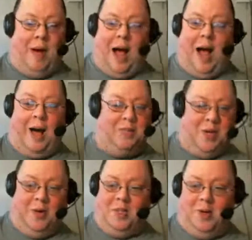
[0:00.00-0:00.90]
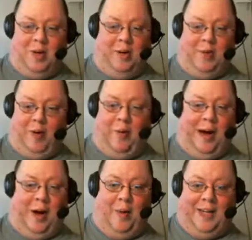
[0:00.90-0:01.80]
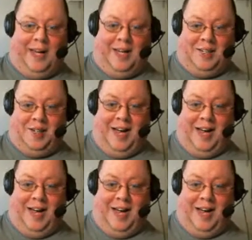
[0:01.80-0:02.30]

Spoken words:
I was on the toilet for a while. What can I say?